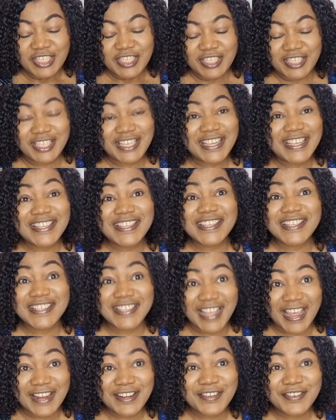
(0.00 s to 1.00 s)
She's
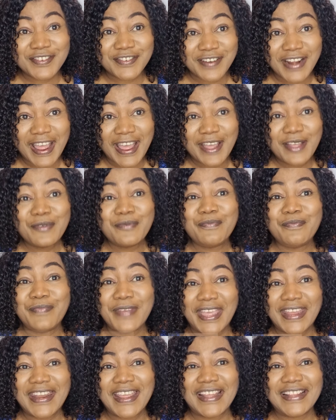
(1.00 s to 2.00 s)
Sandra
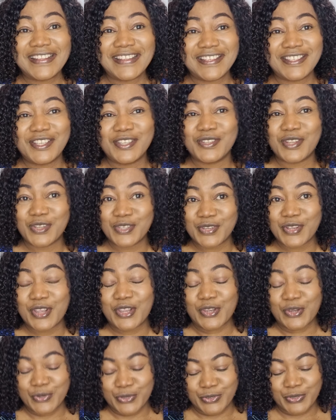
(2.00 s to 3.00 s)
Benedict. She's also a
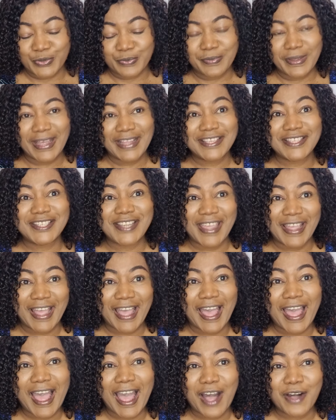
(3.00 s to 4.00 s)
YouTuber. Check
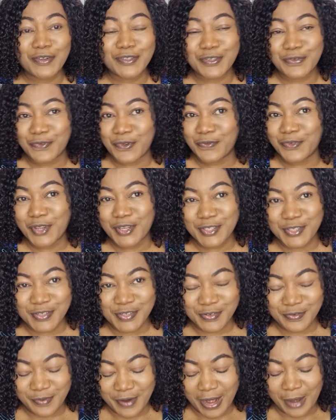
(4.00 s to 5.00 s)
her out if you've not
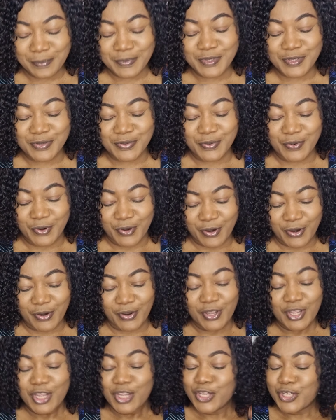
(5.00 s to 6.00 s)
subscribed to
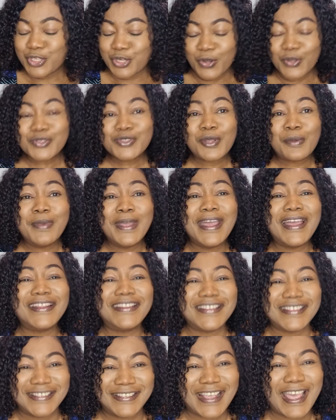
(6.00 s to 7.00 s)
her. She also made
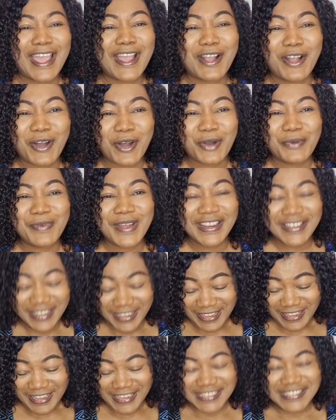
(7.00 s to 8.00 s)
the same comment.
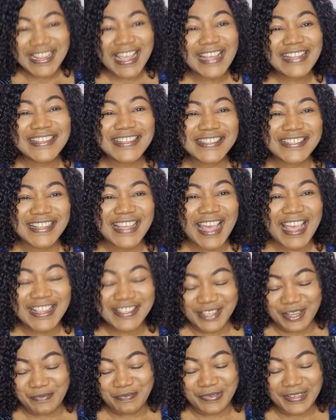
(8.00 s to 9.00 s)
It's like these guys,
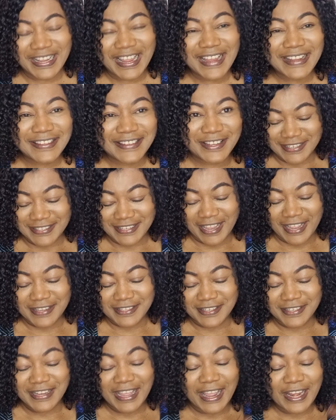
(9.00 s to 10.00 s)
they planned it.
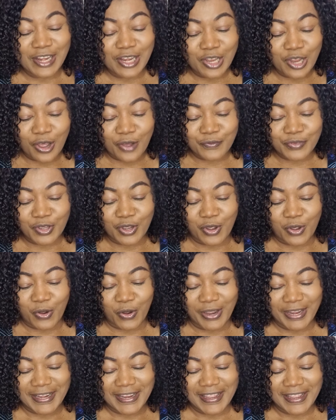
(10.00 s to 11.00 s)
"And I love the
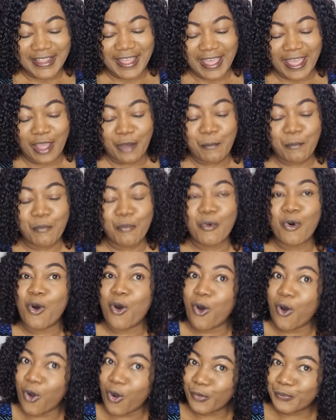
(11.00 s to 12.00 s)
coily hair
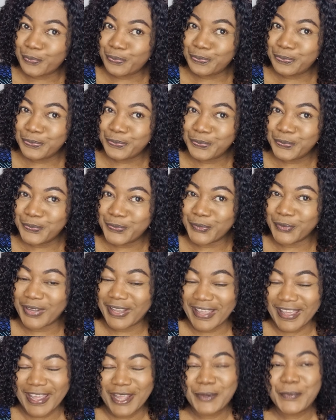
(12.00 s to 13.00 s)
more."
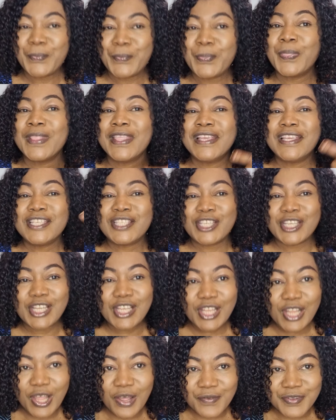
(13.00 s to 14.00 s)
Okay? She
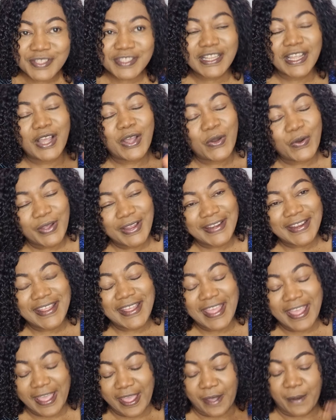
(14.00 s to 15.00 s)
loves the coily
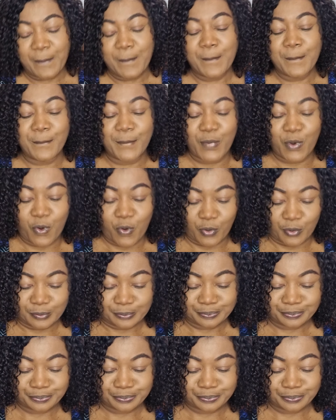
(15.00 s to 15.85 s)
hair more.